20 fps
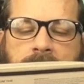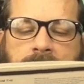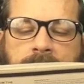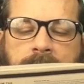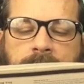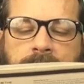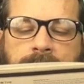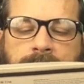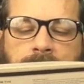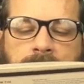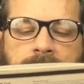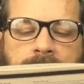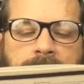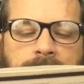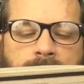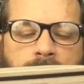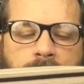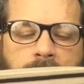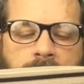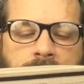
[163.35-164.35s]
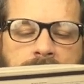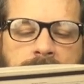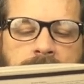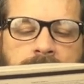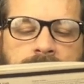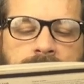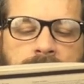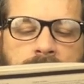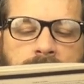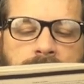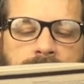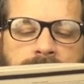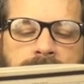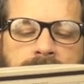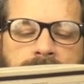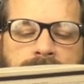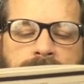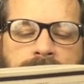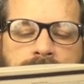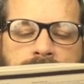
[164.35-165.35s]
Each week's work is shown
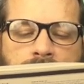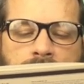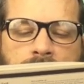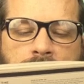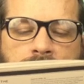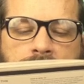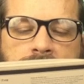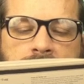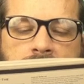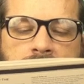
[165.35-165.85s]
to George,